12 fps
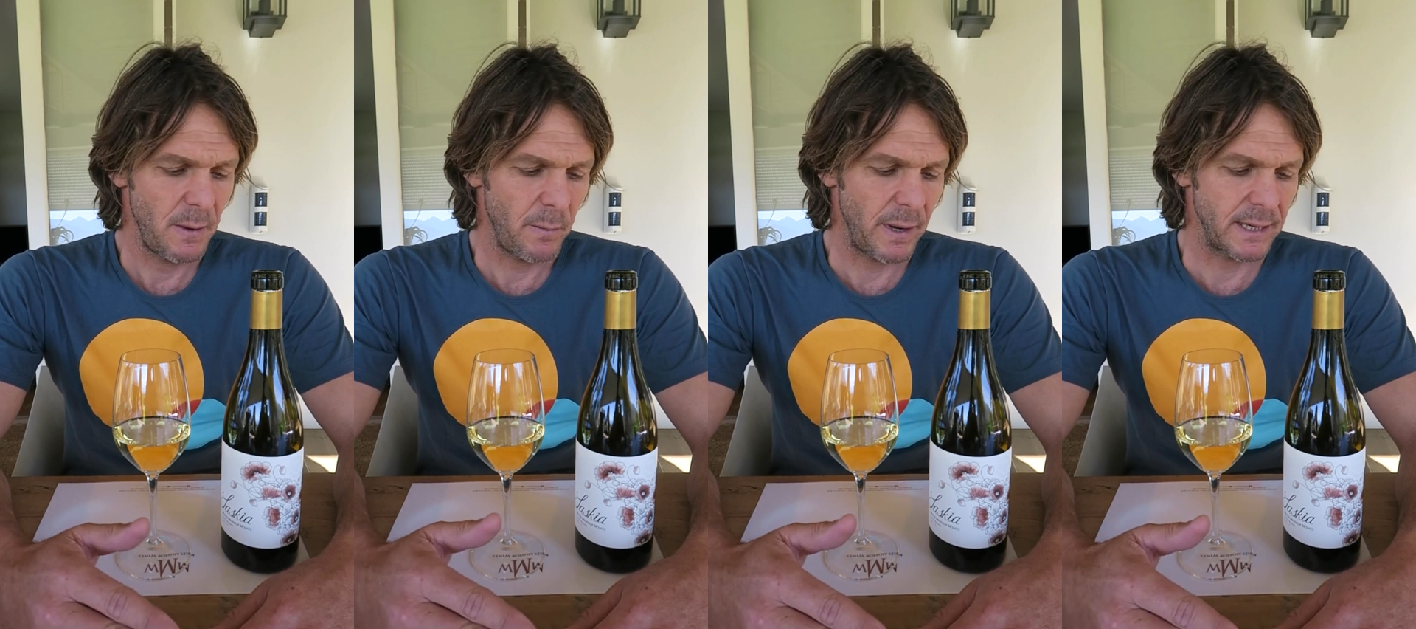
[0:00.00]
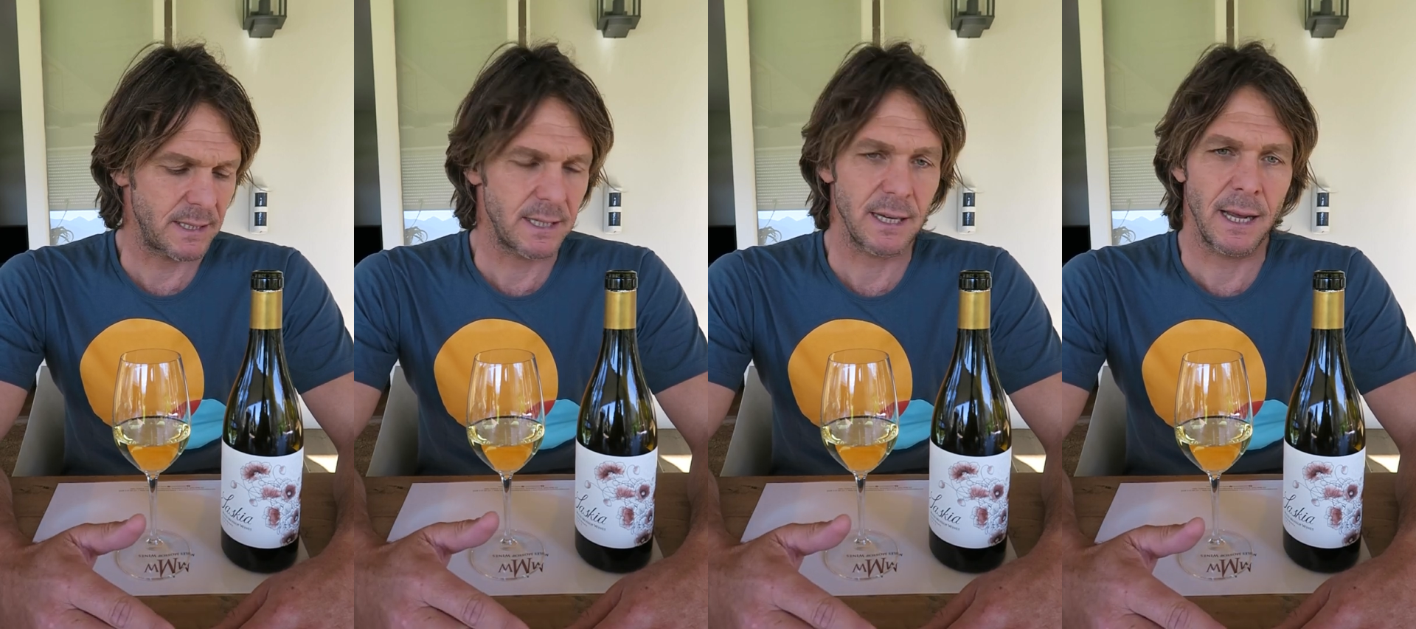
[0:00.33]

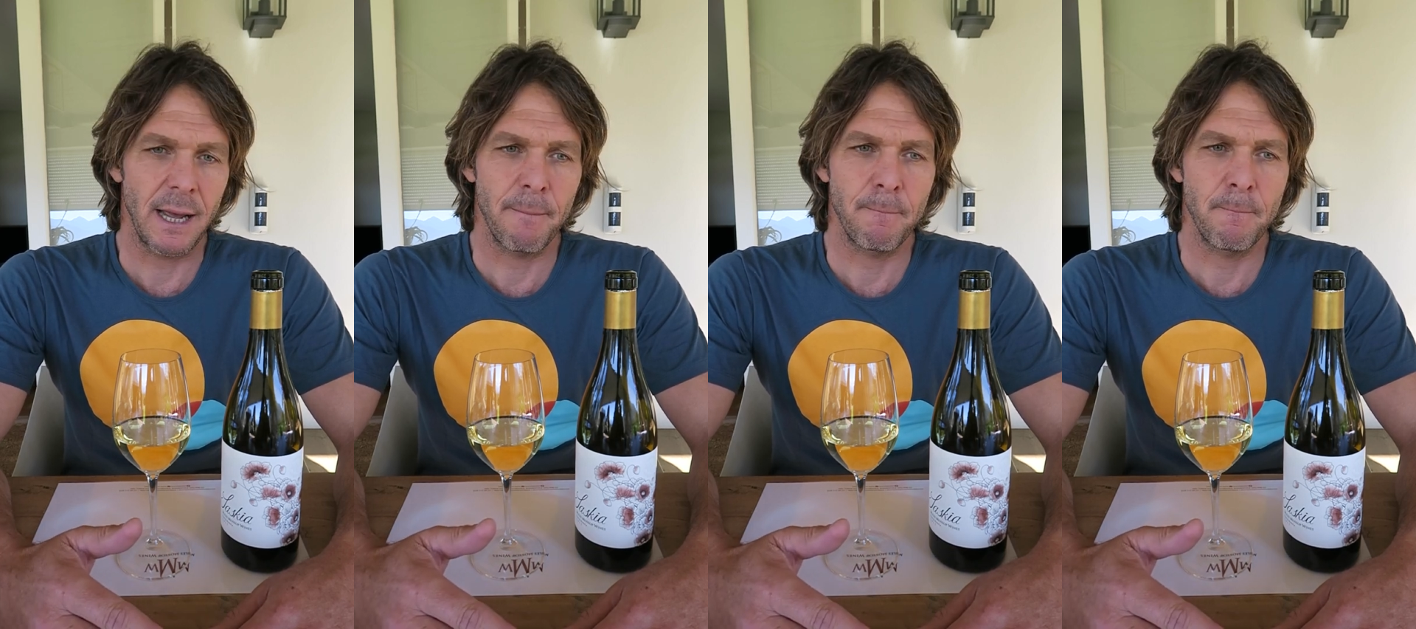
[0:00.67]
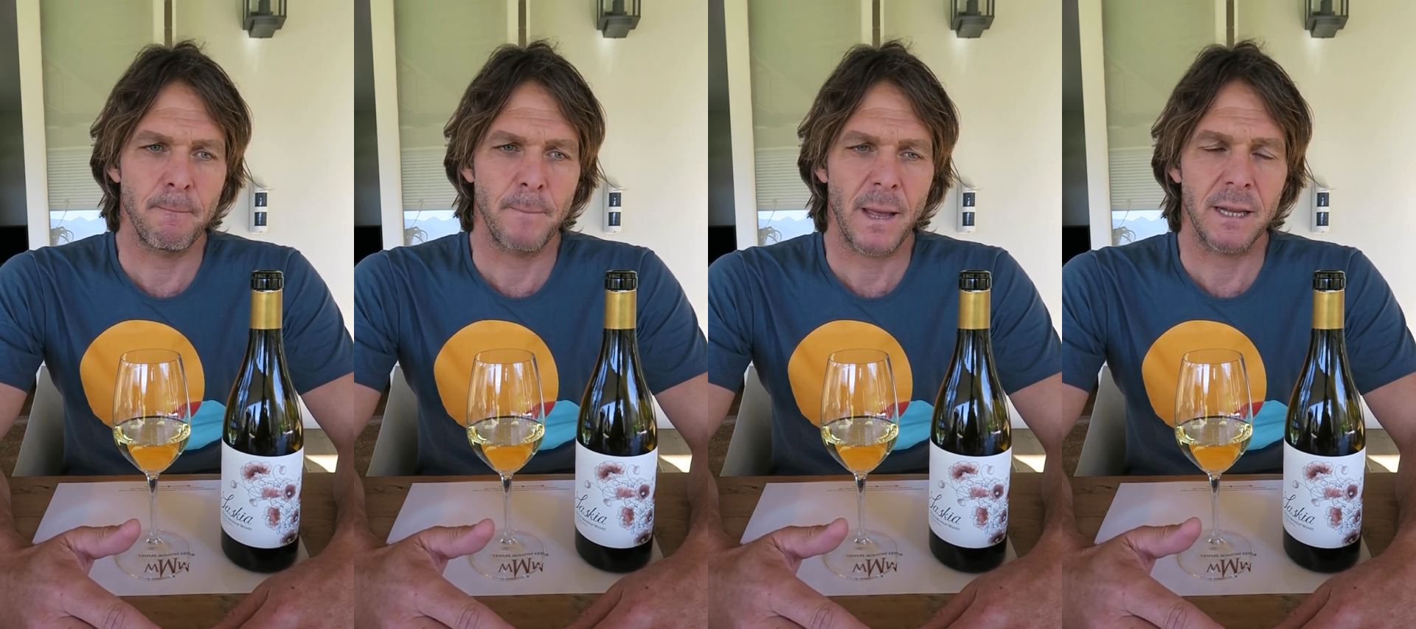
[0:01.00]
but
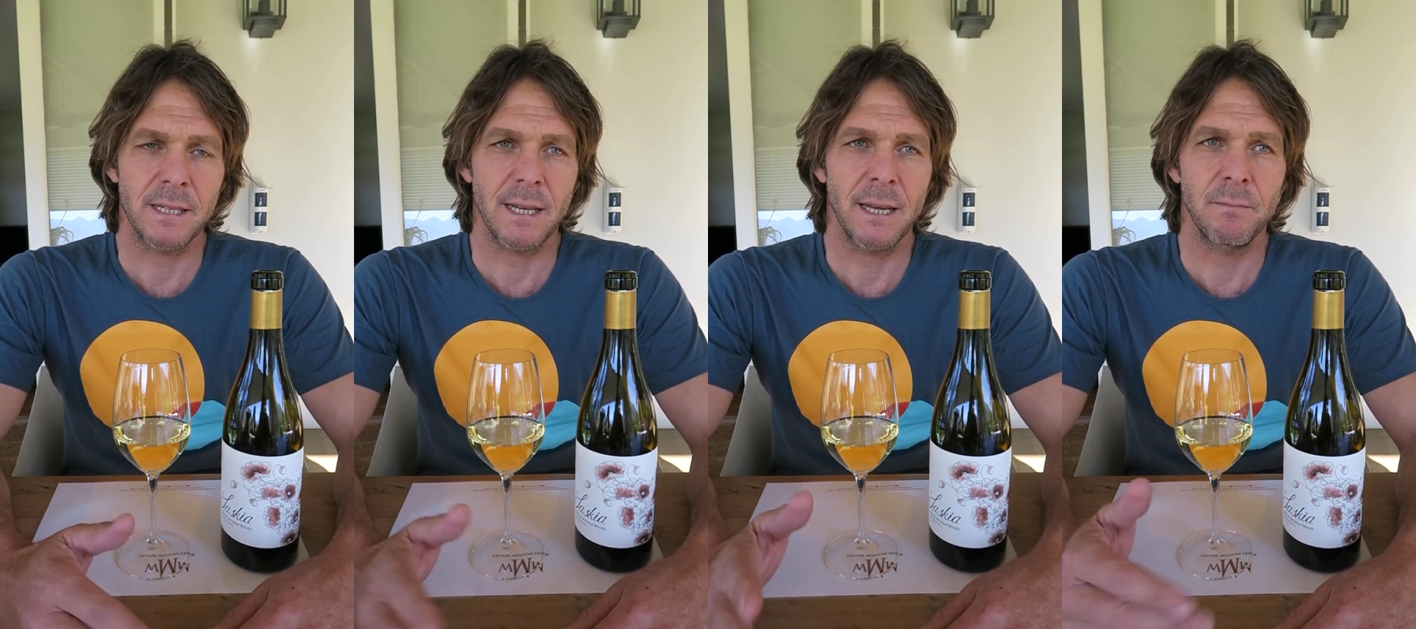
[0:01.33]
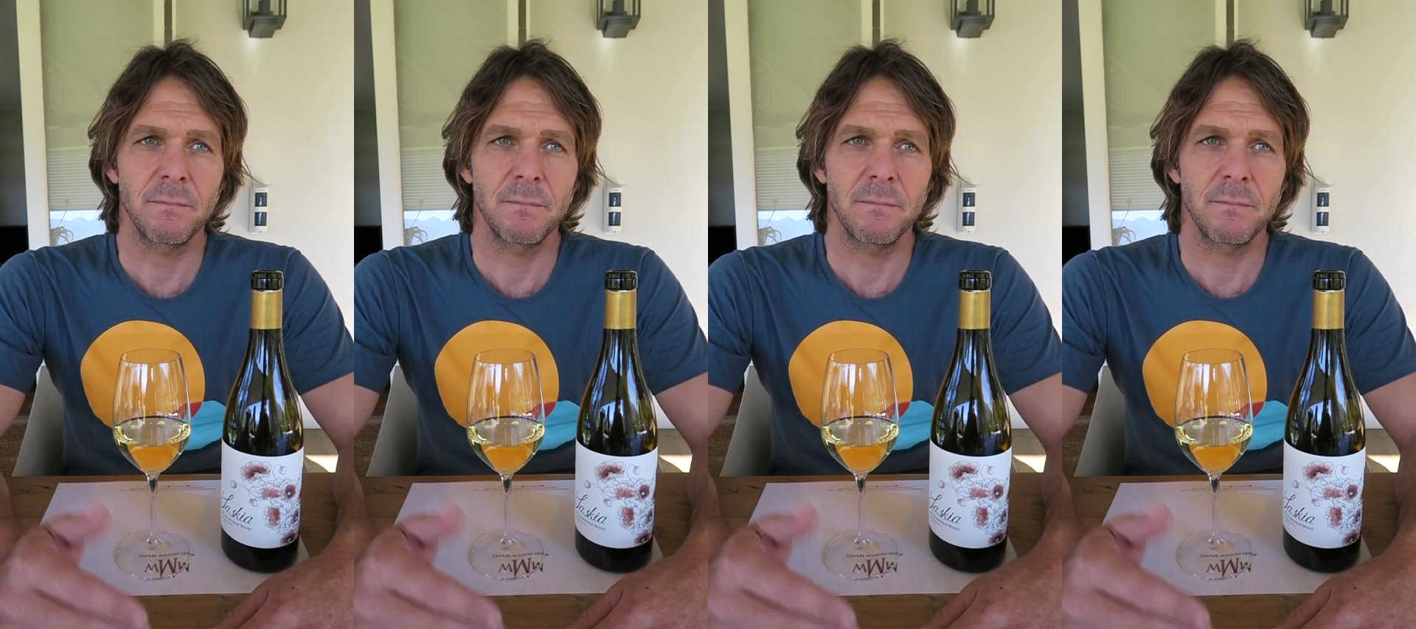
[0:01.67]
I'd say,